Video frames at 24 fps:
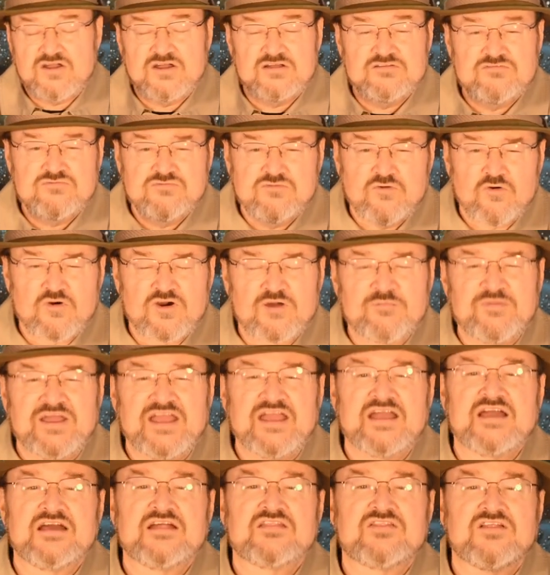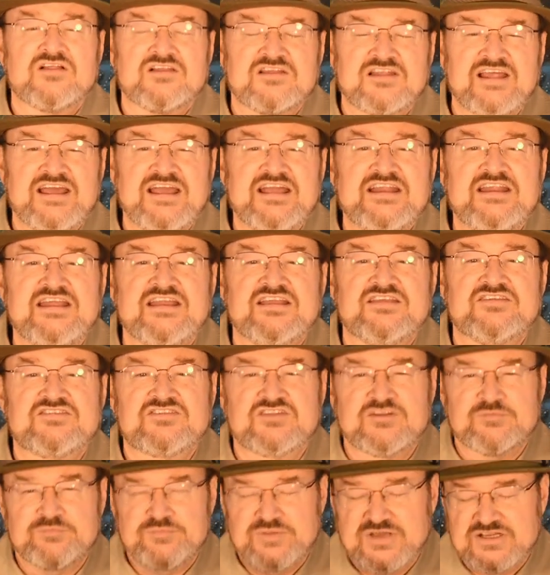conforming the
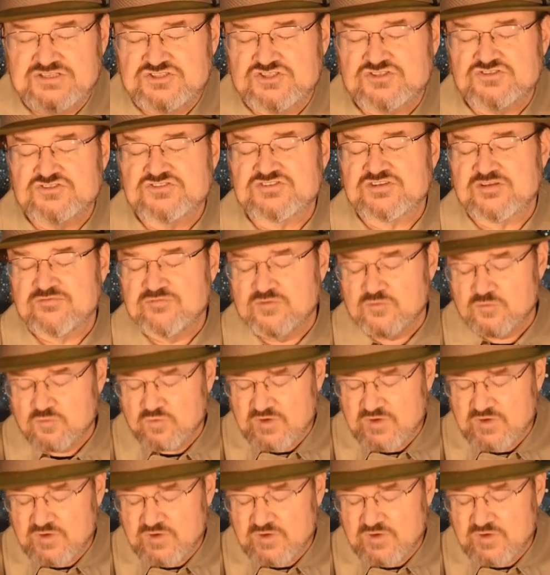ladies, the pictures of the